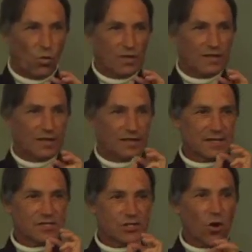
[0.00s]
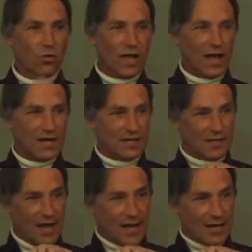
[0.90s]
the stone
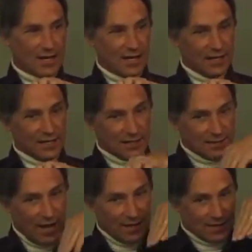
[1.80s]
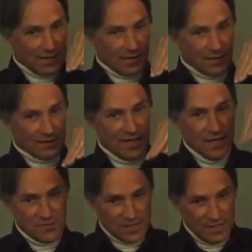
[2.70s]
like then
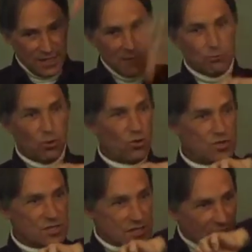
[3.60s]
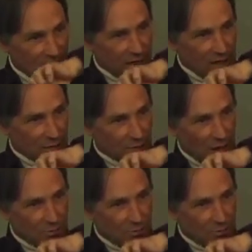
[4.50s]
gives an impulse by